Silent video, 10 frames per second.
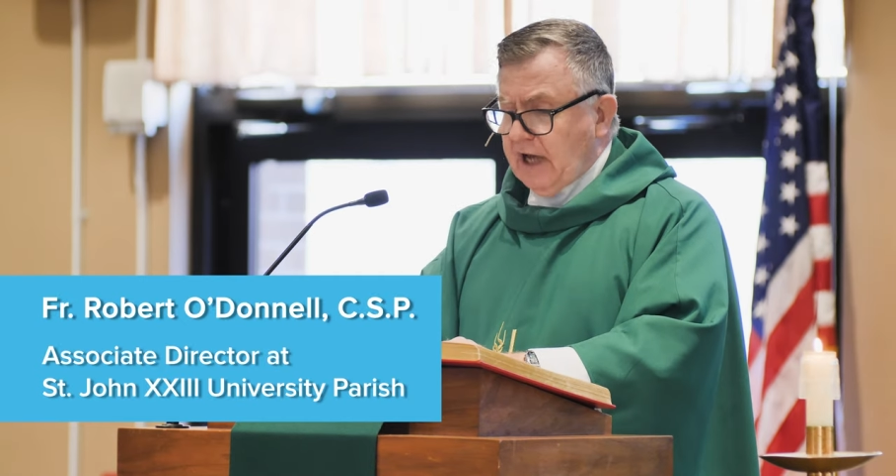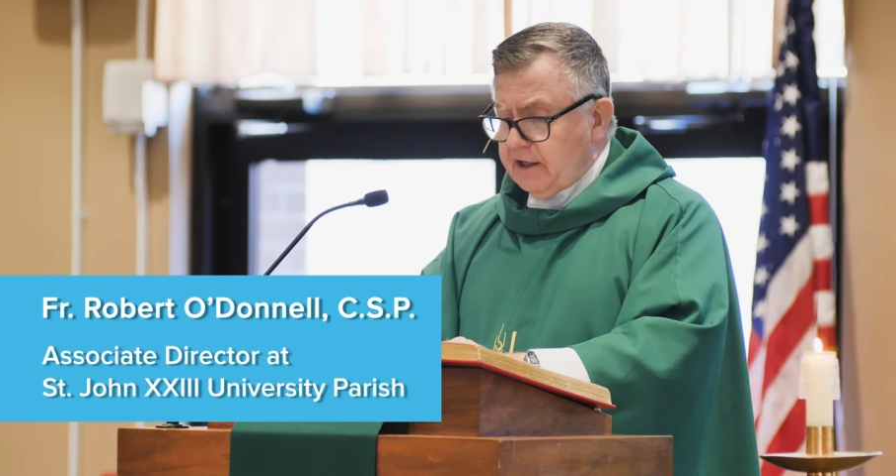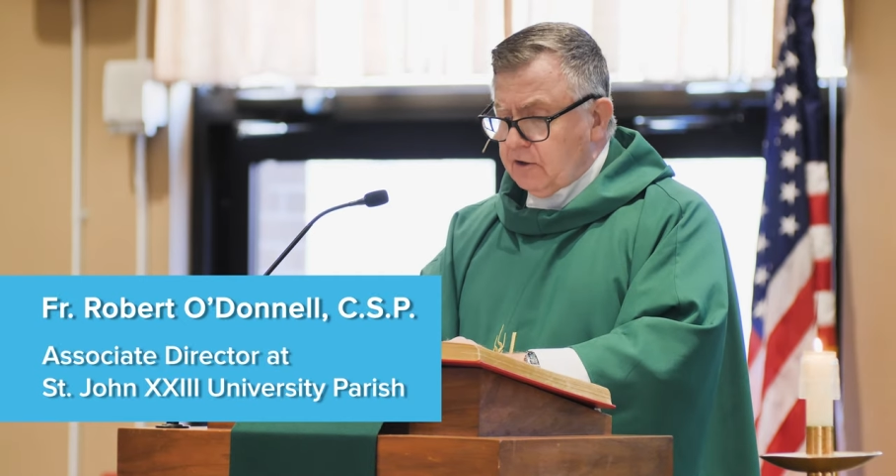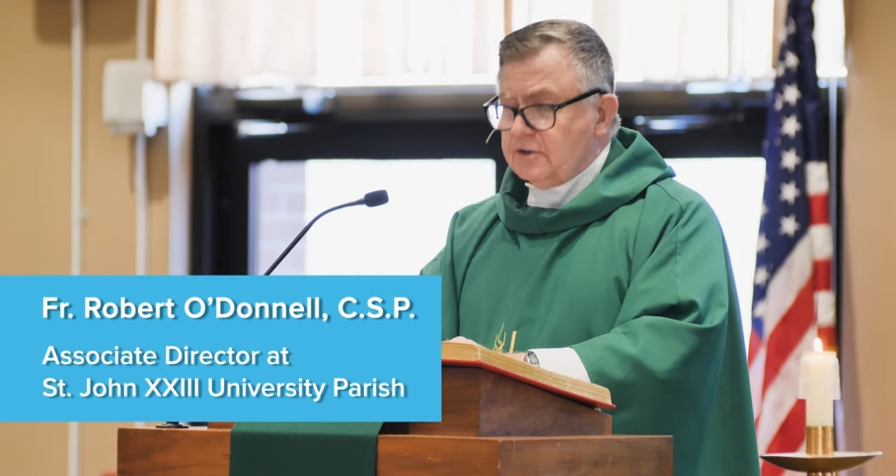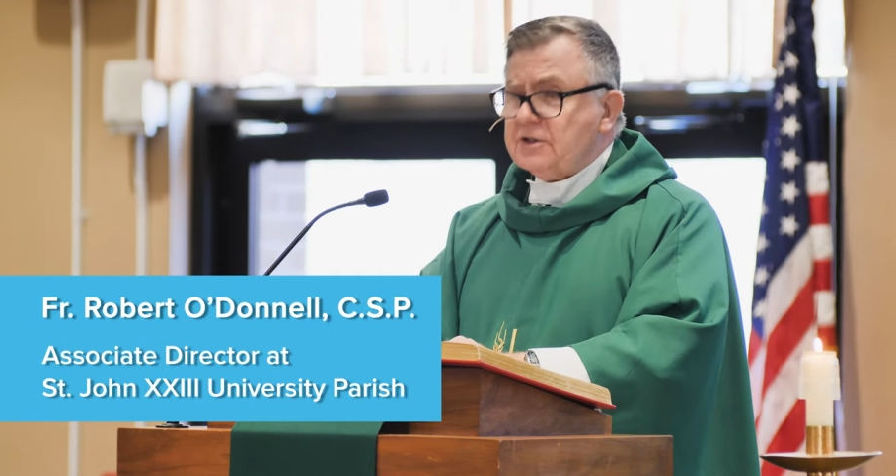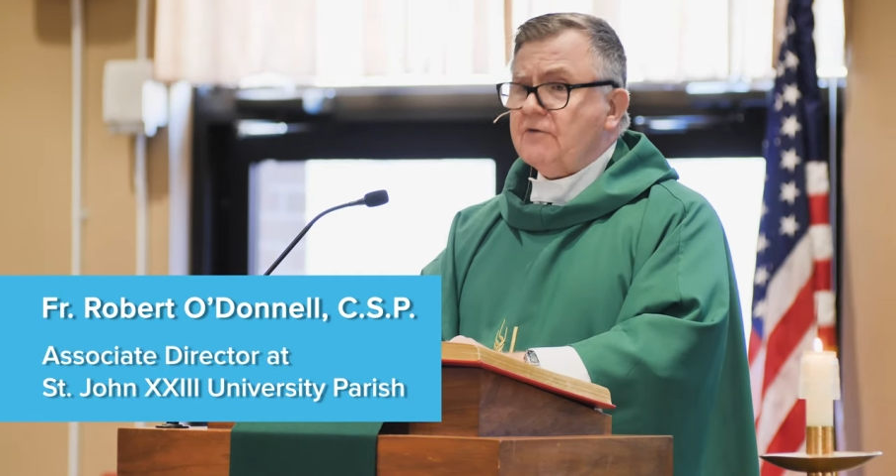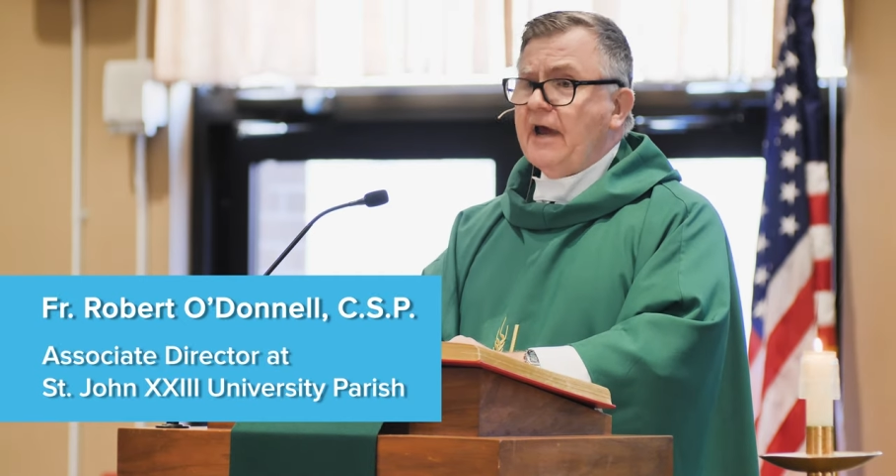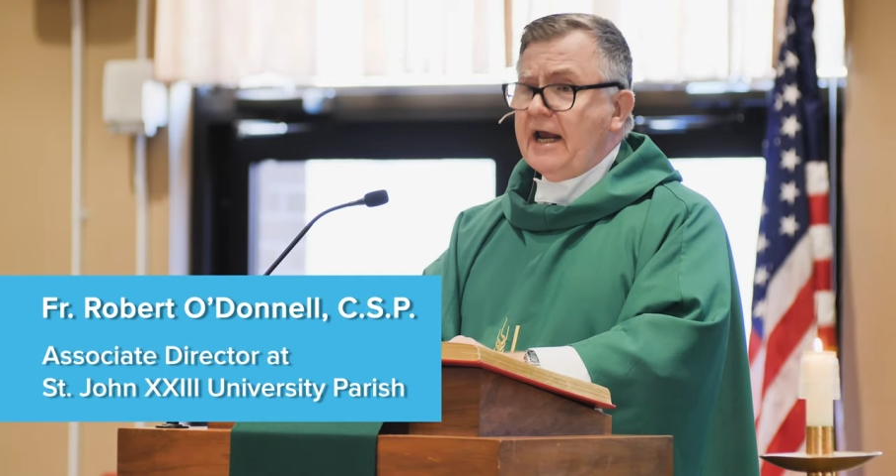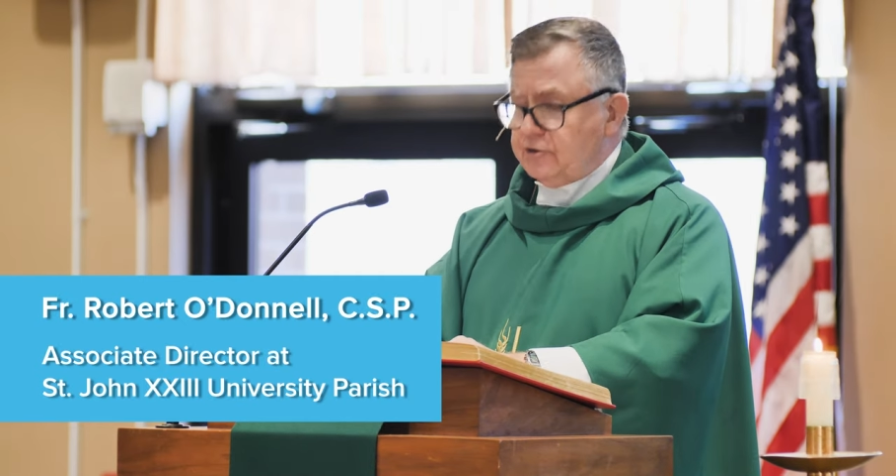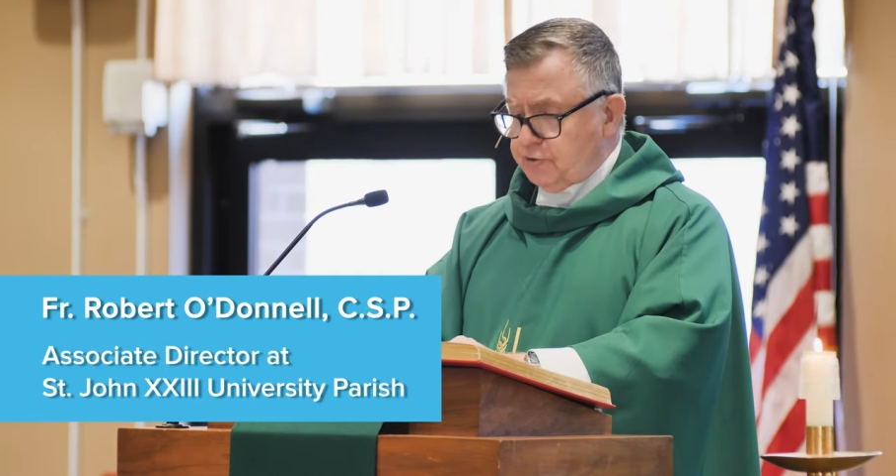cycles
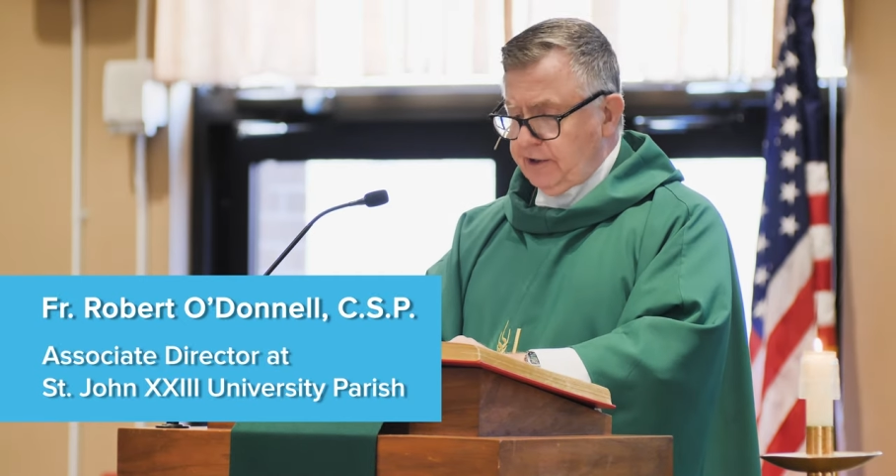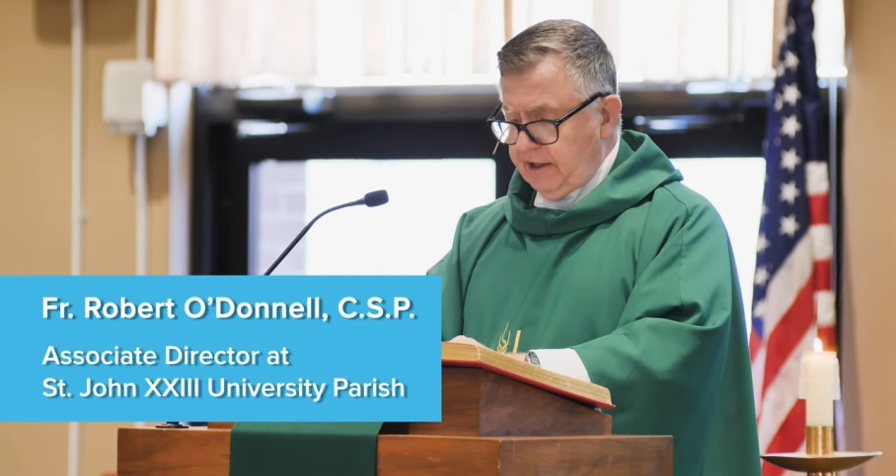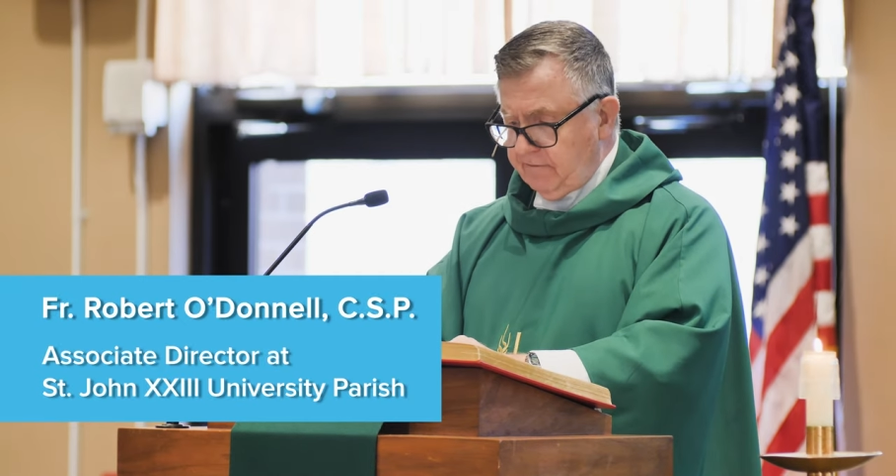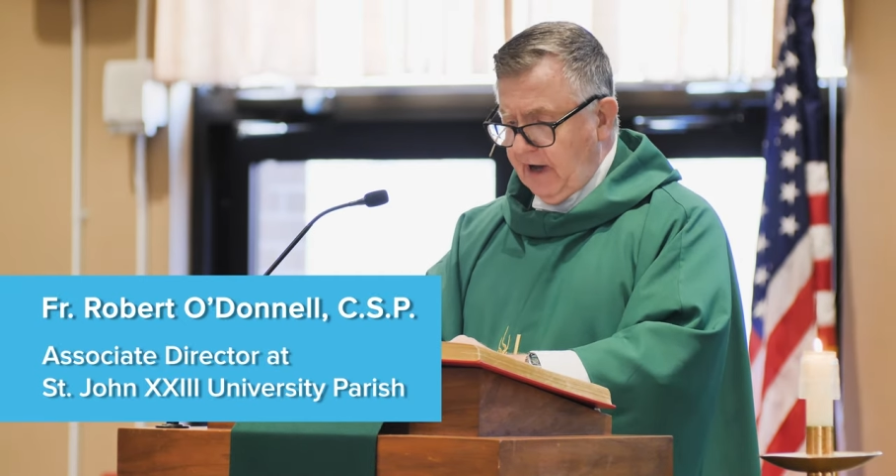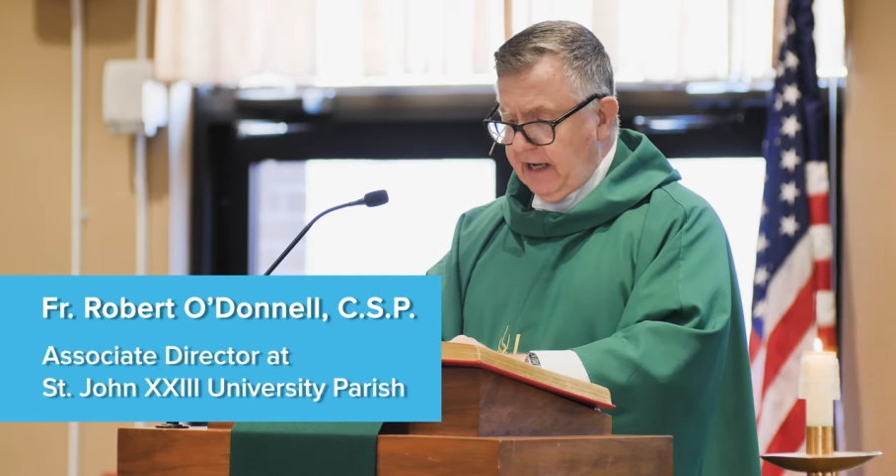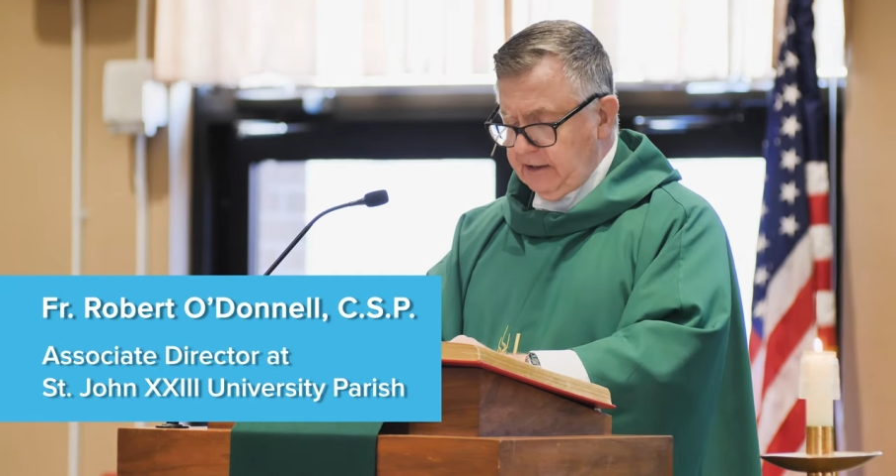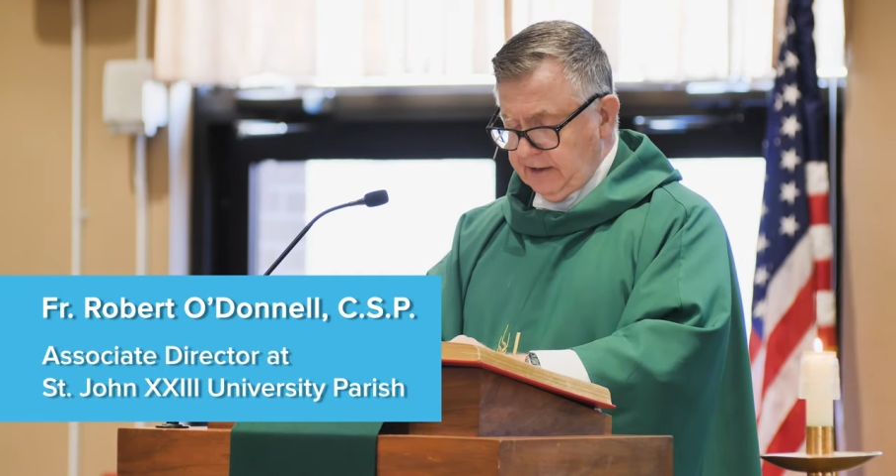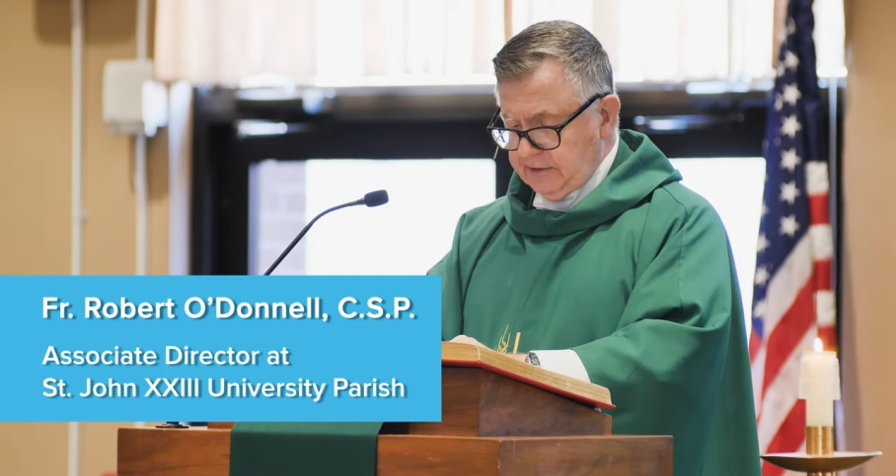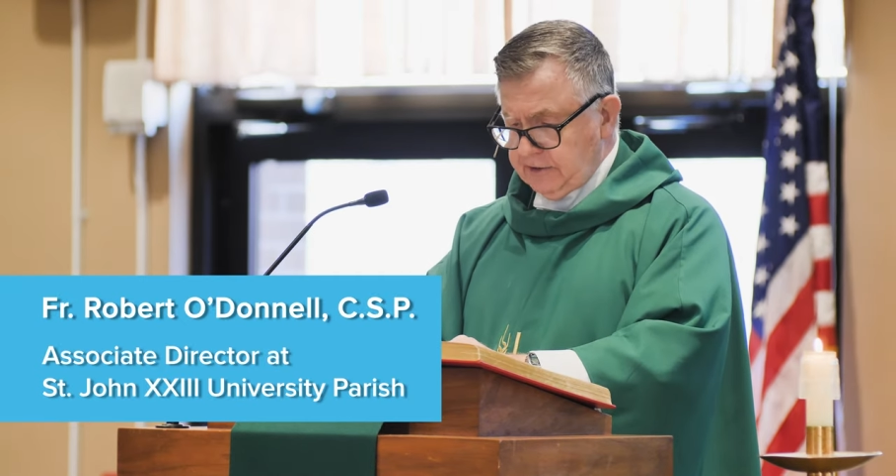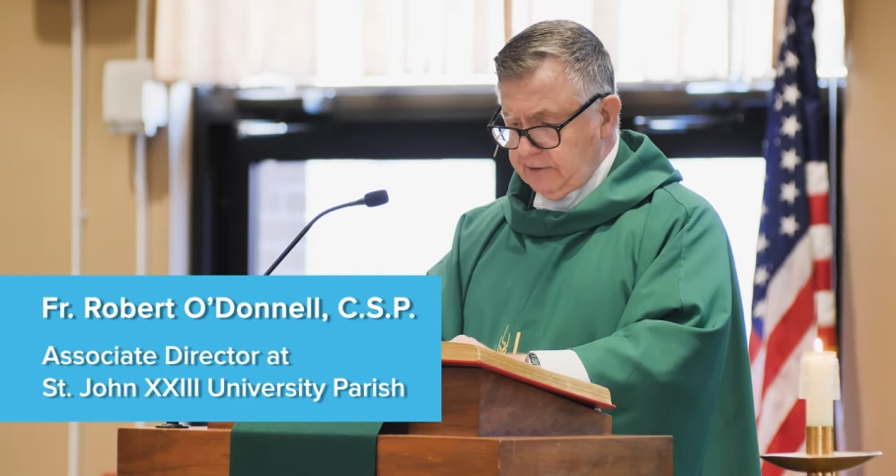of hatred and
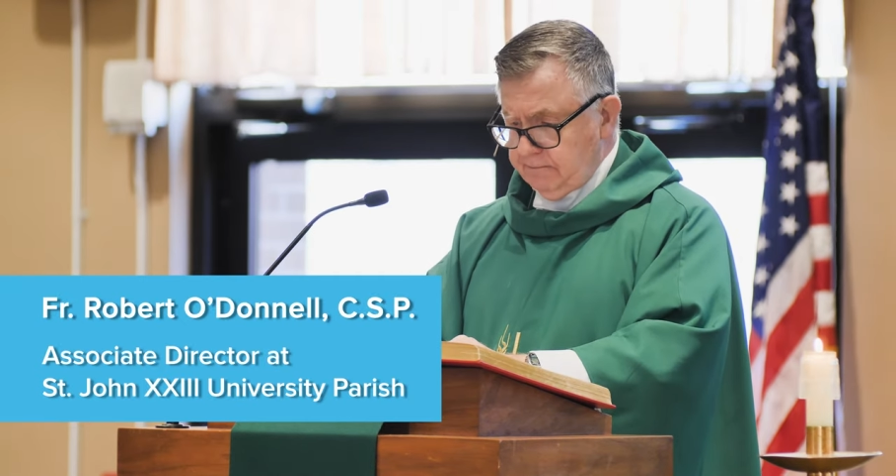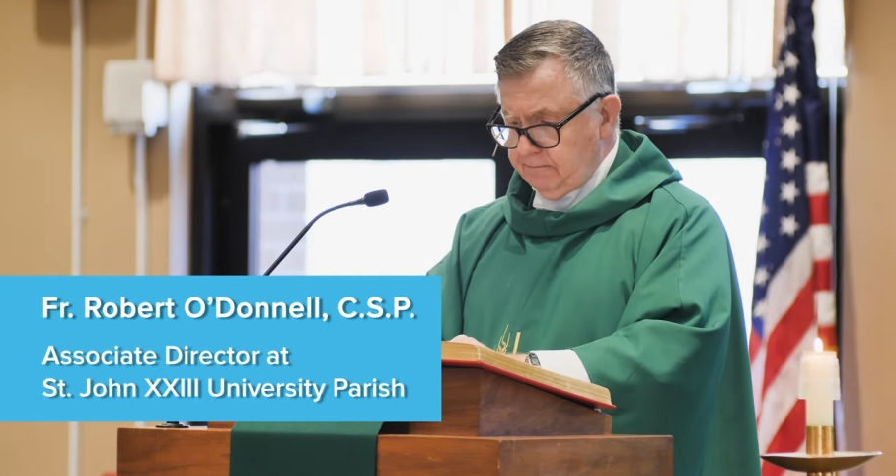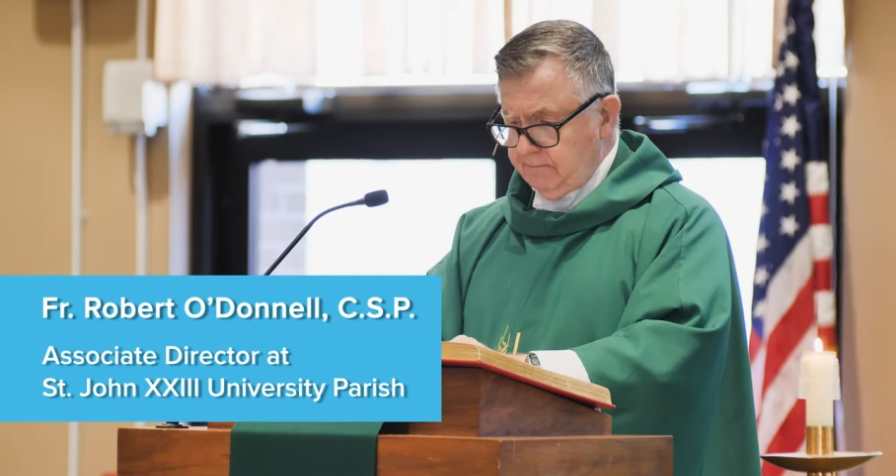violence.